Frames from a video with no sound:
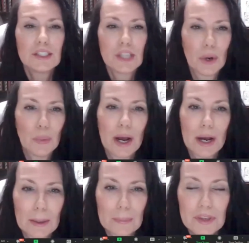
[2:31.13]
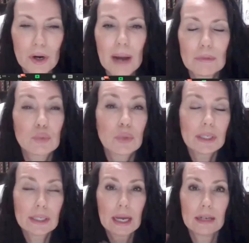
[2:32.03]
So, you know, I was
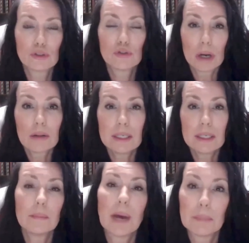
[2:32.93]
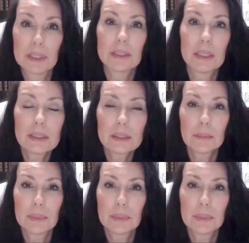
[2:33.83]
really kind of struggling in my business